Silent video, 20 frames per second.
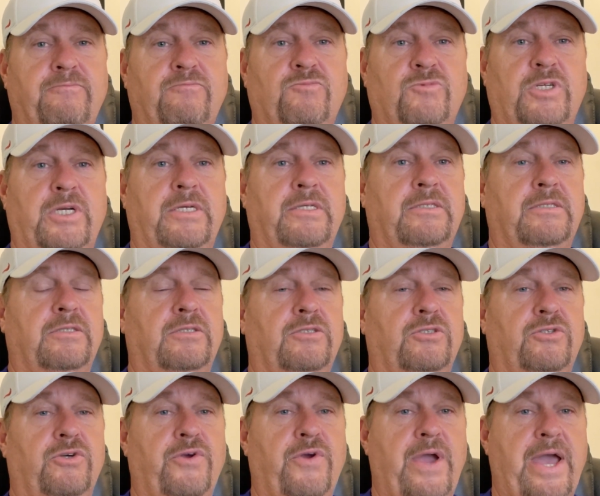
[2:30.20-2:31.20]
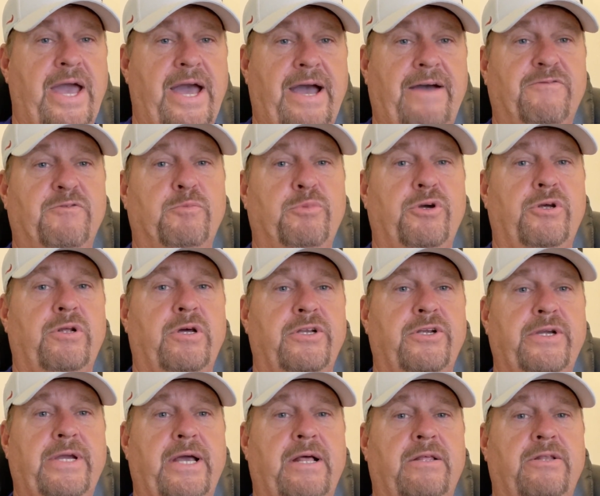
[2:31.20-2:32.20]
Okay, so you have to put it on your
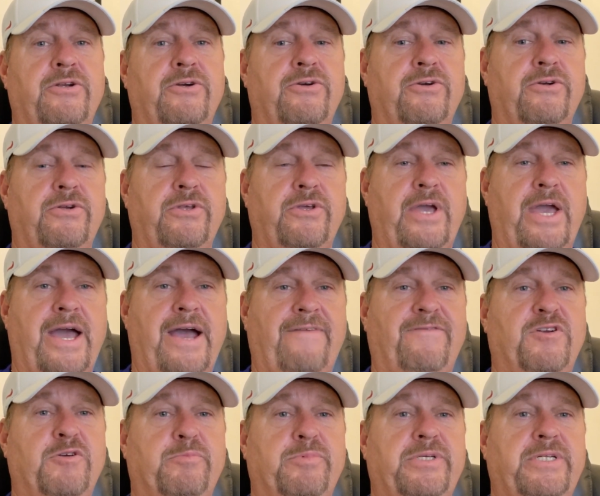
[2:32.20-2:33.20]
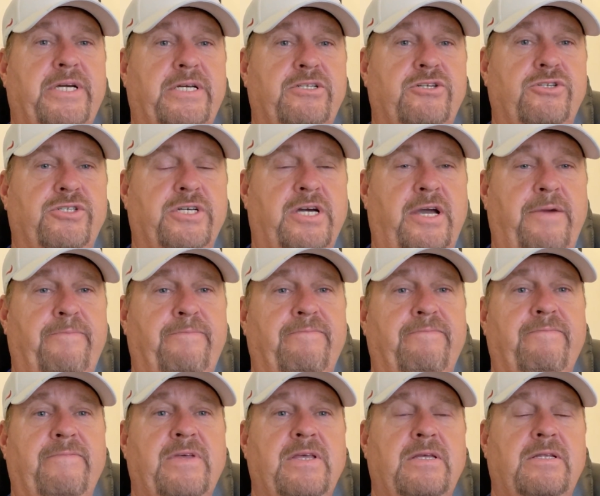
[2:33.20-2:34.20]
calendar. You have to protect your time
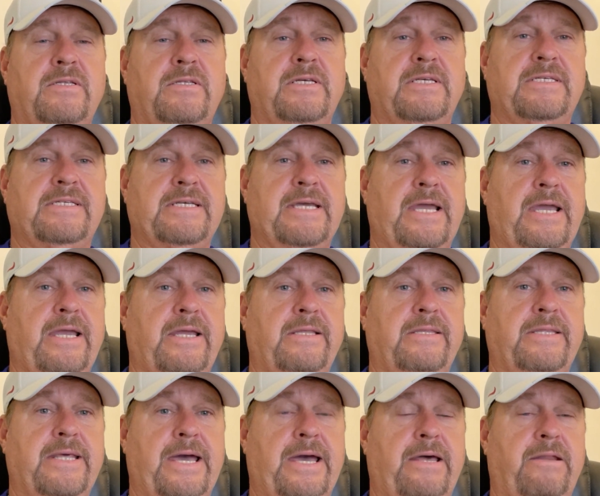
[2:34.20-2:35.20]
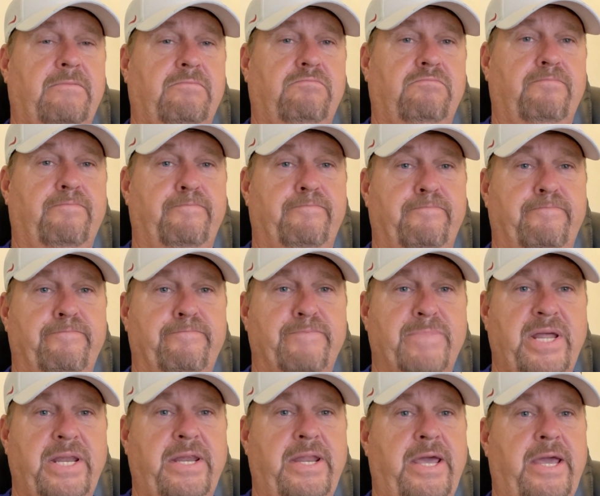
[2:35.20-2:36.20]
to say that
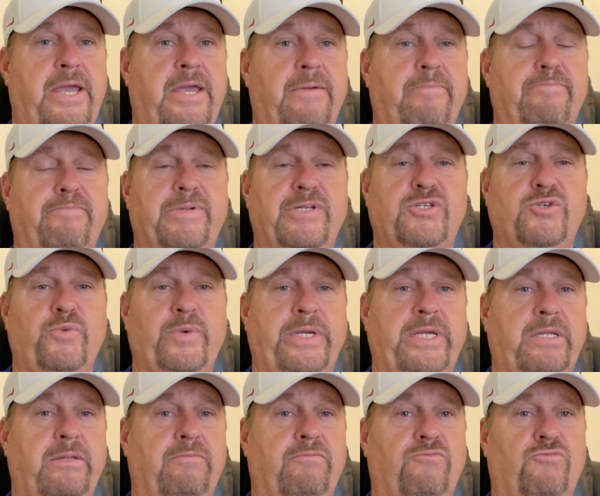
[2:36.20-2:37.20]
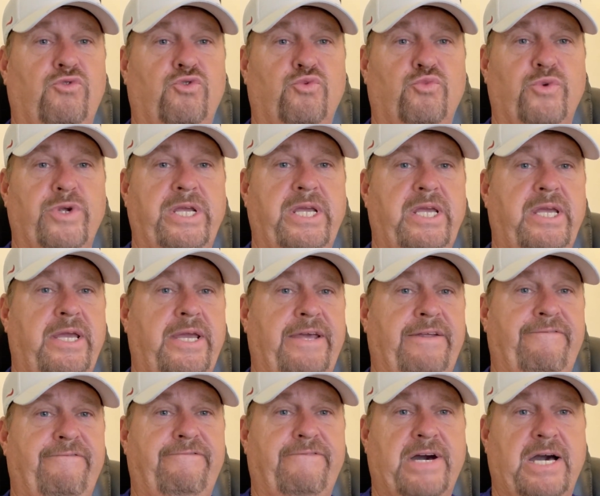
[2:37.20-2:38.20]
Monday between 3
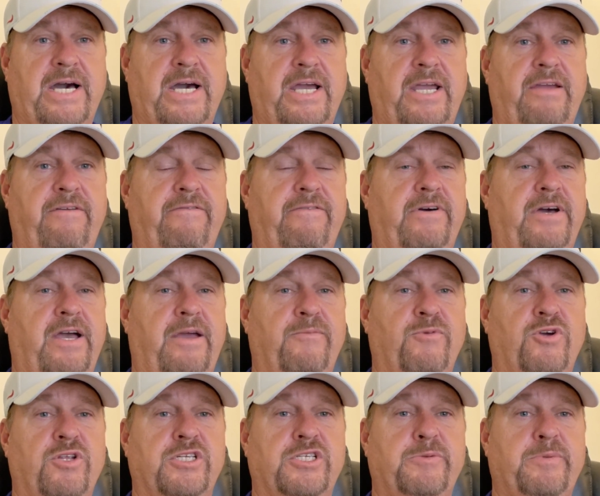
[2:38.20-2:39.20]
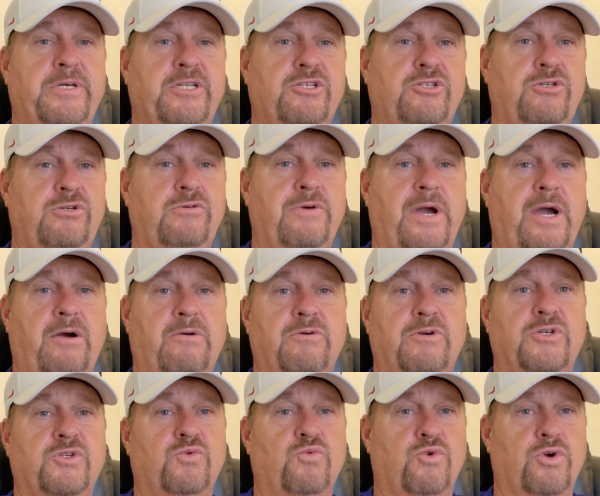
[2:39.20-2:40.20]
and 5, I'm going to spend 2
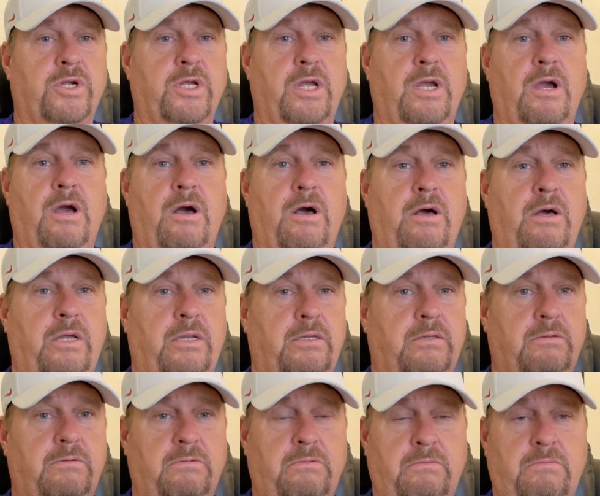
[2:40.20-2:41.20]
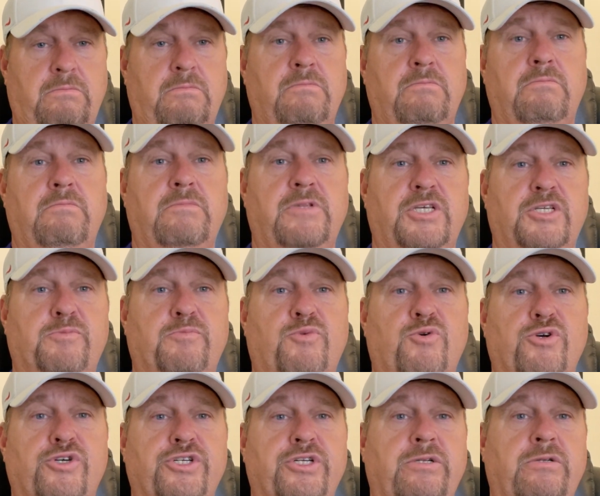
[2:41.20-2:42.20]
hours working on this
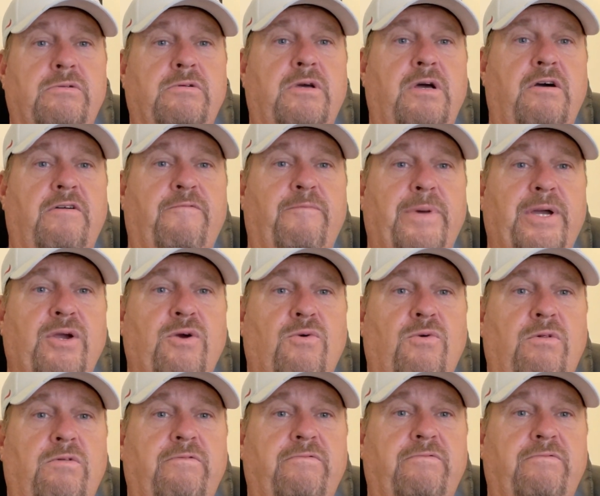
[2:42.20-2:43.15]
portion of my goal.